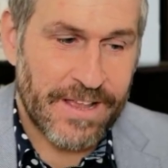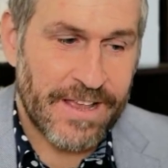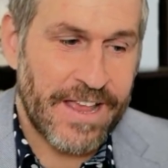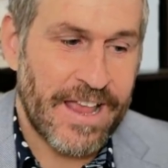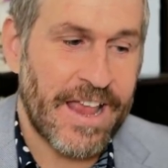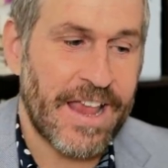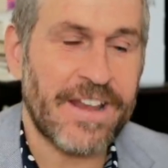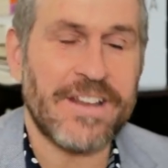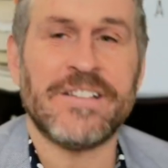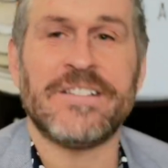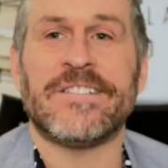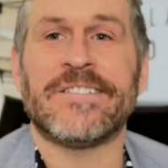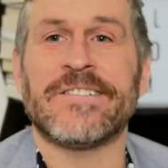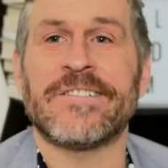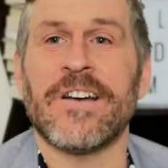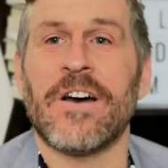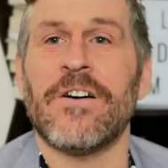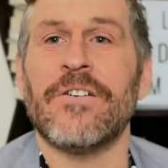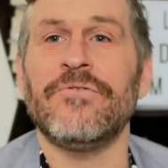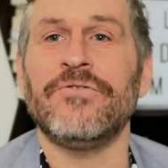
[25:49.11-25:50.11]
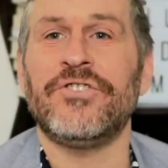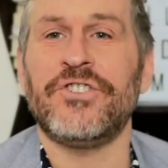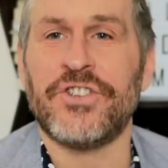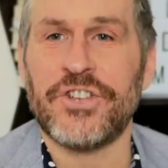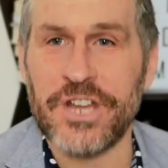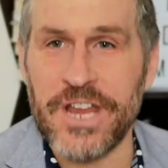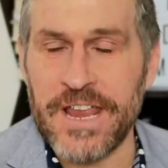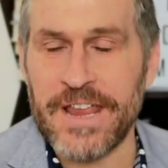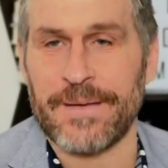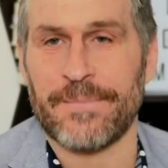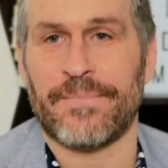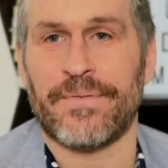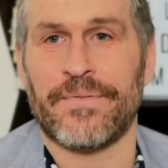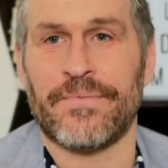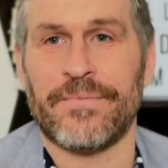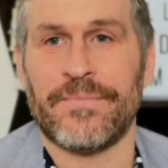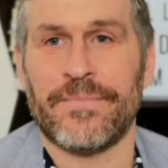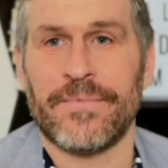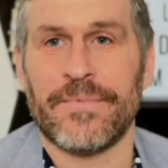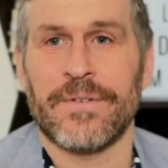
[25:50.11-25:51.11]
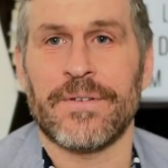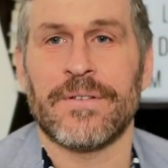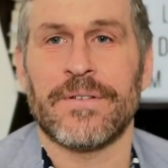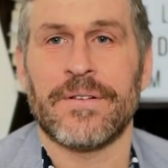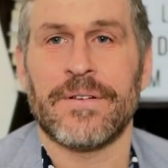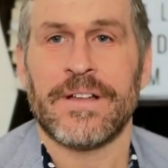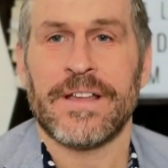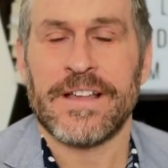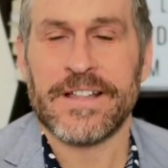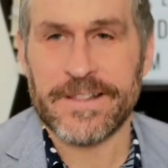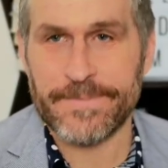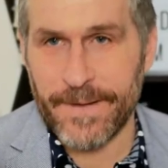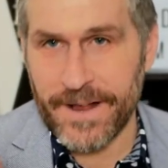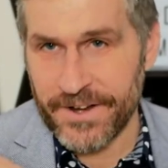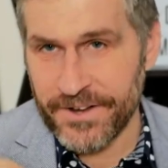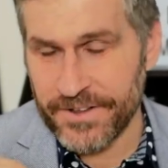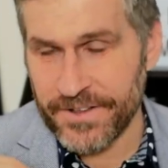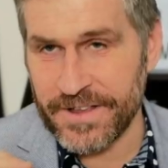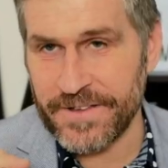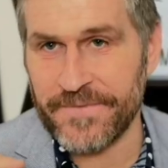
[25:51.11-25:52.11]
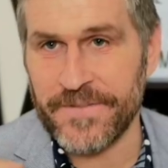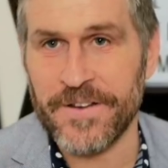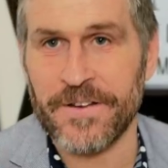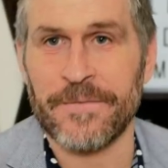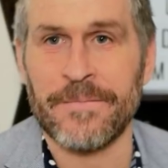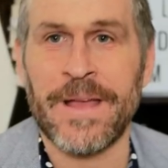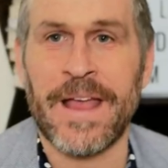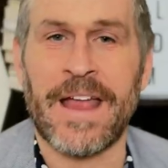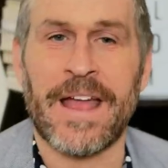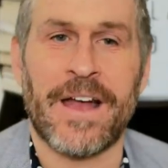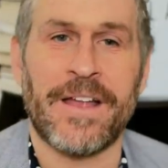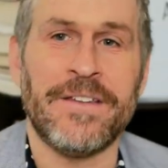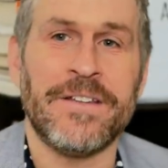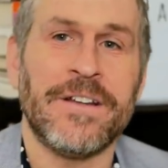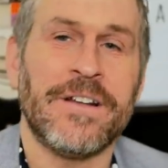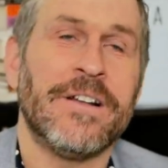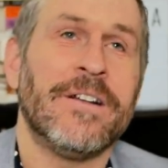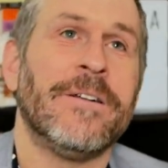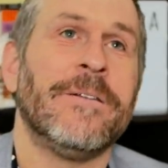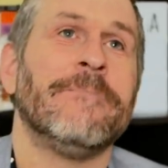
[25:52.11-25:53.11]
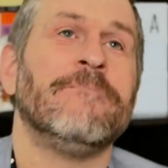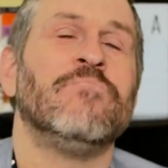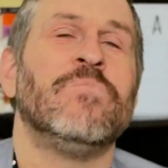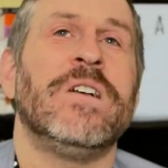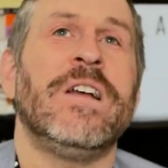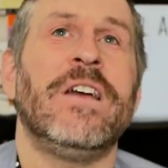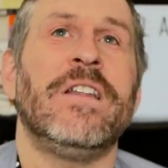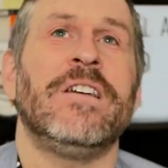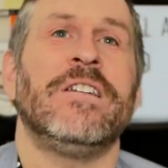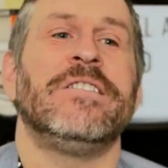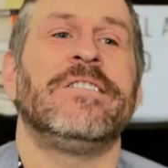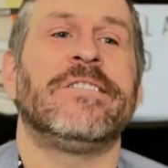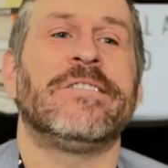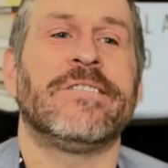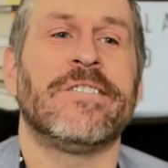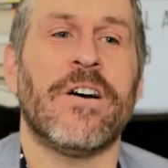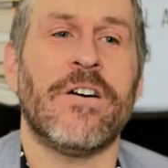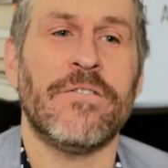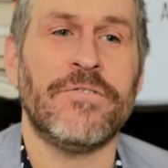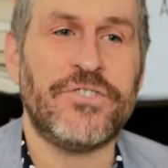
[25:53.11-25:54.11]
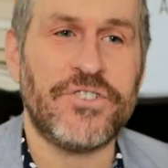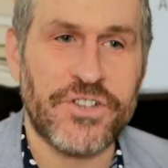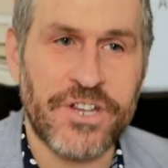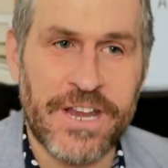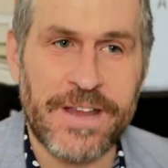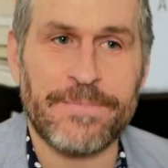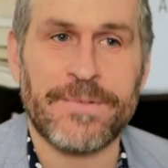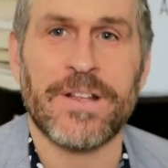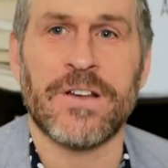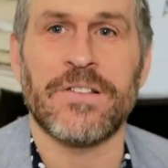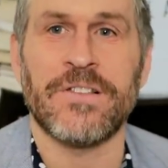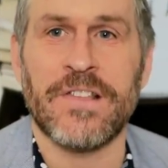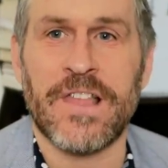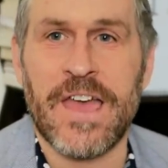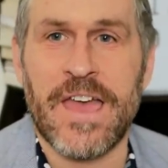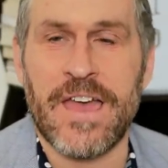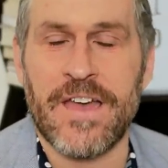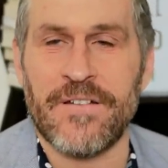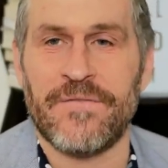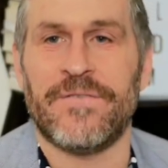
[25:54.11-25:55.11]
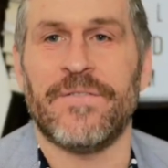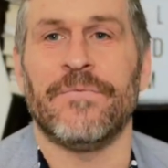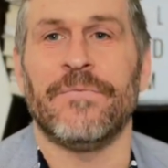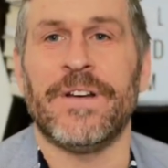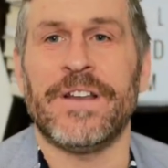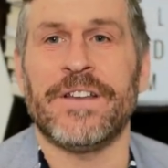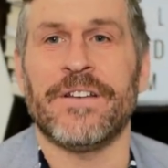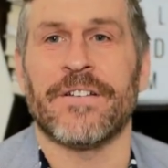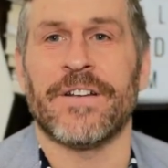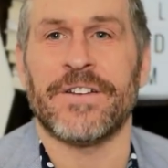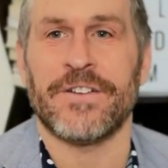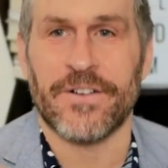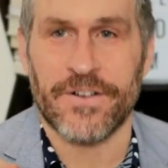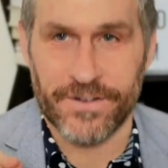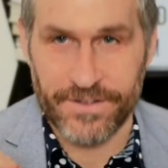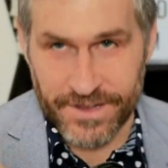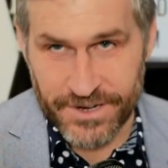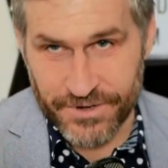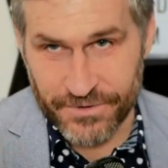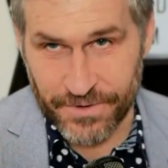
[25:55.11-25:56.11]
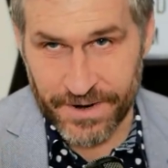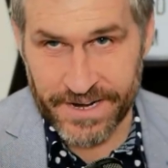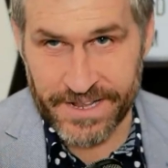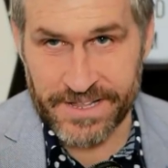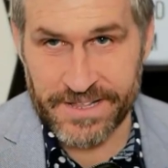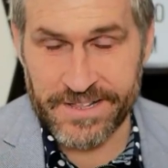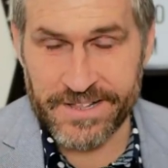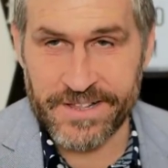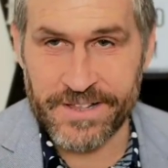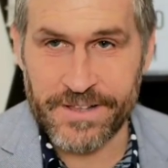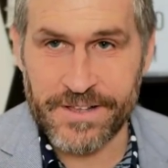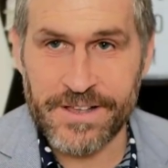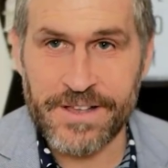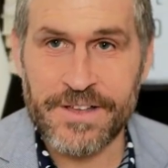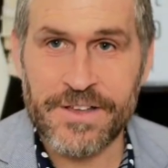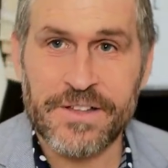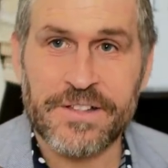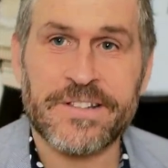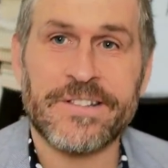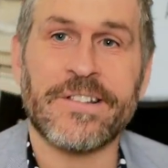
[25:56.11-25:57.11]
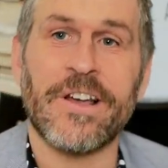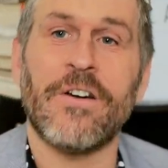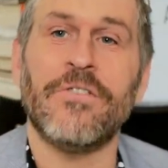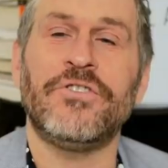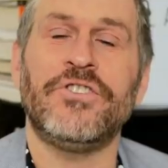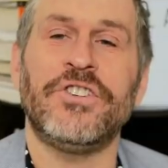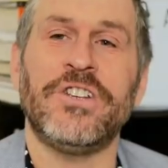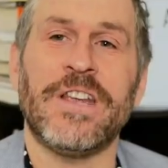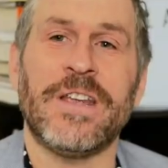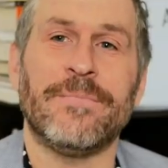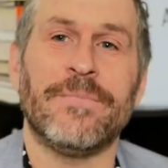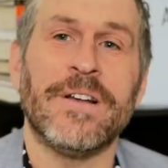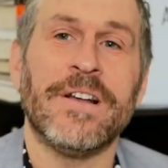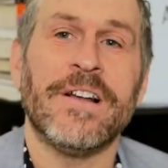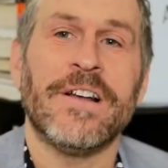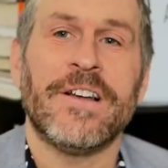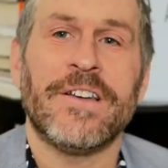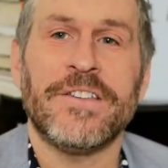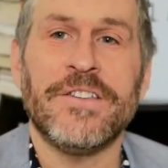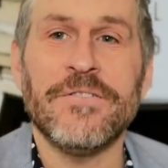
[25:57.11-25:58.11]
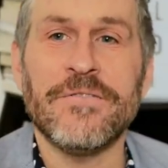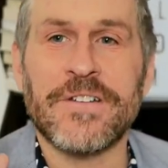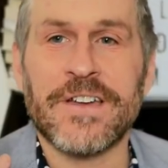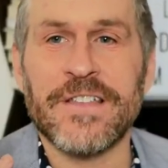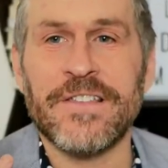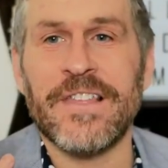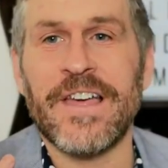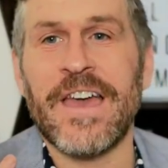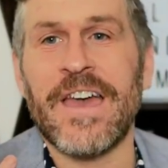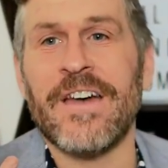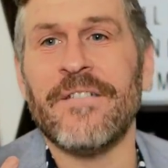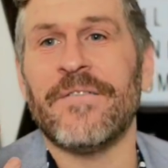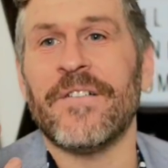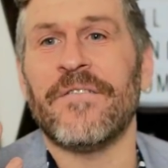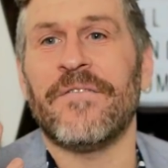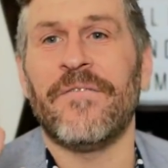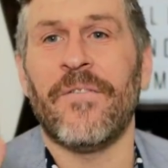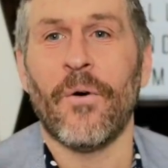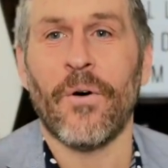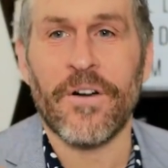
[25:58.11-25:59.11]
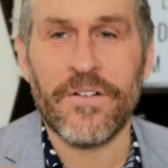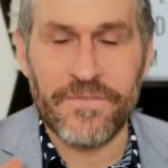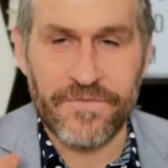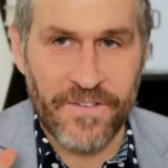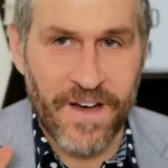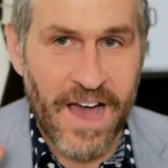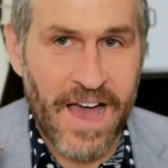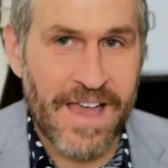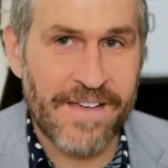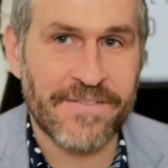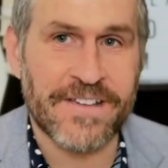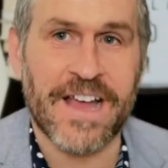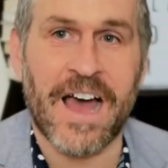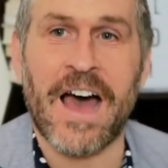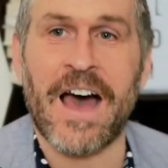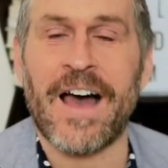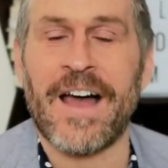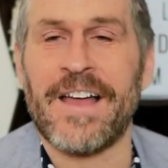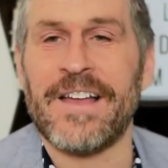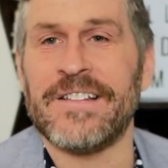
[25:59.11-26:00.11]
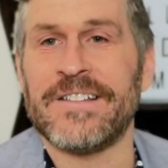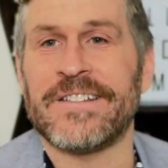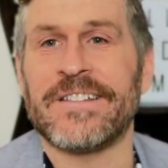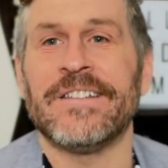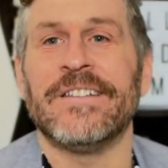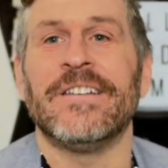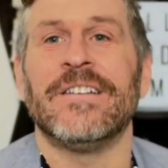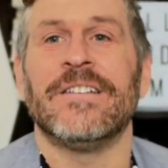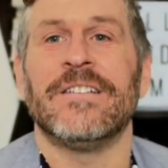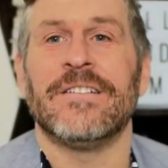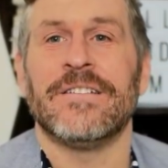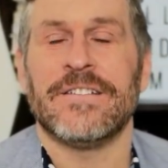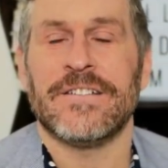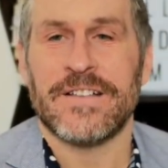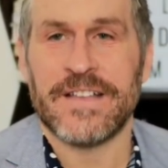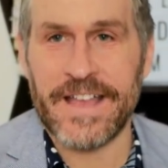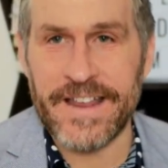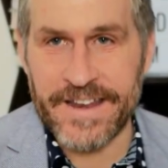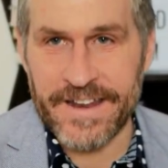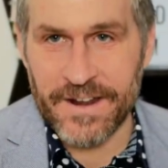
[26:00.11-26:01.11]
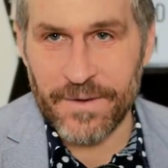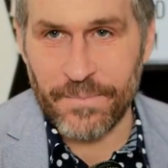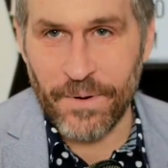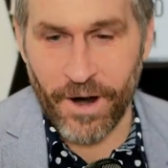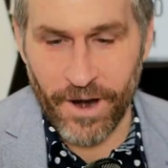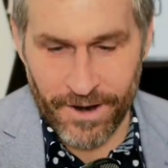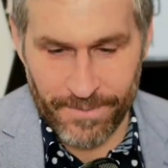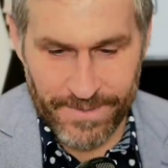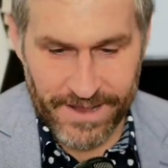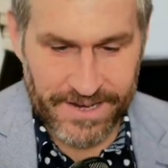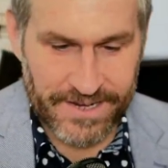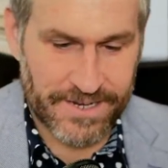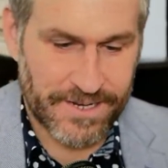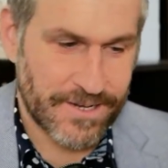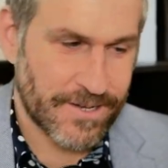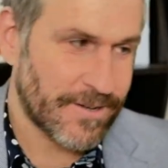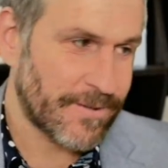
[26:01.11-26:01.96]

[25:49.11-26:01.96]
It is so cheap, especially if you're a man, it is so cheap to live when you're in your early 20s. So cheap. You can live 4 or 5 guys in an apartment.